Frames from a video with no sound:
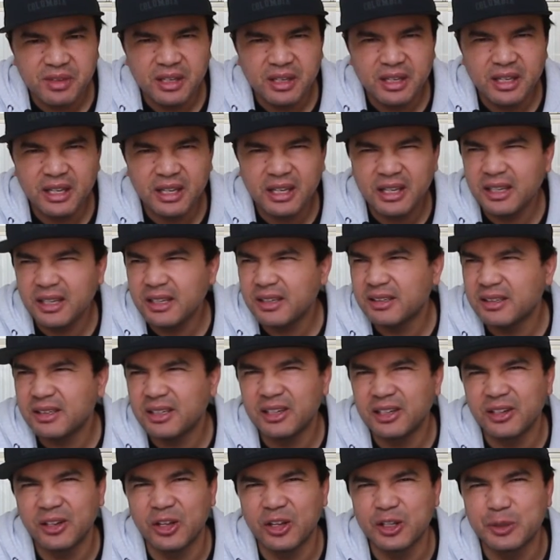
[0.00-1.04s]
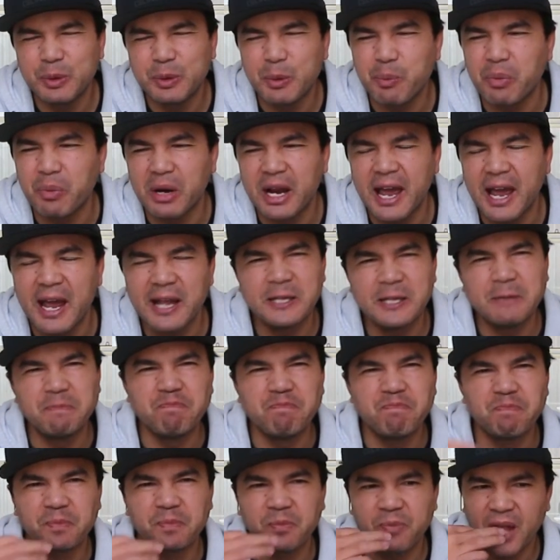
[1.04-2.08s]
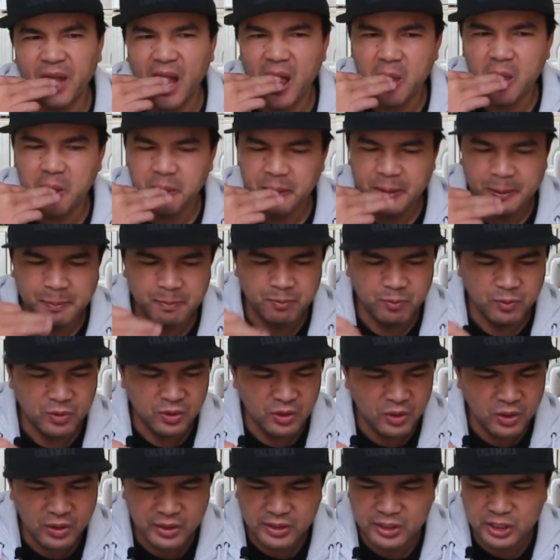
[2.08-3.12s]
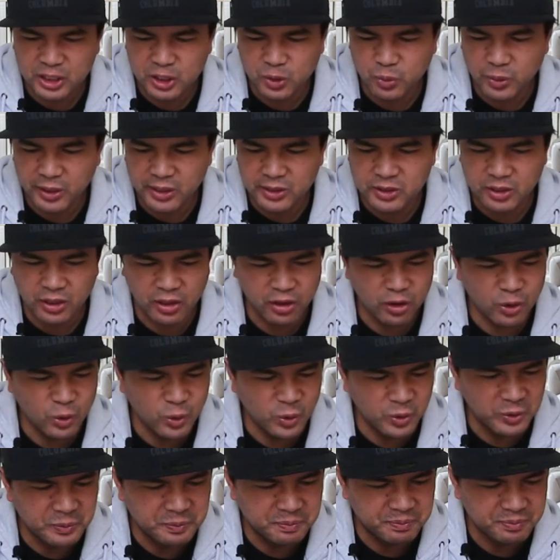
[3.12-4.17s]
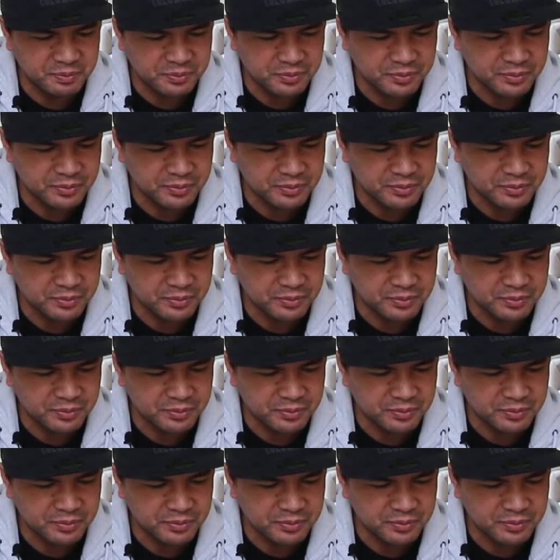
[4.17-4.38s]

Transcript: I don't know, it's a bit bland. Not as sweet as I thought.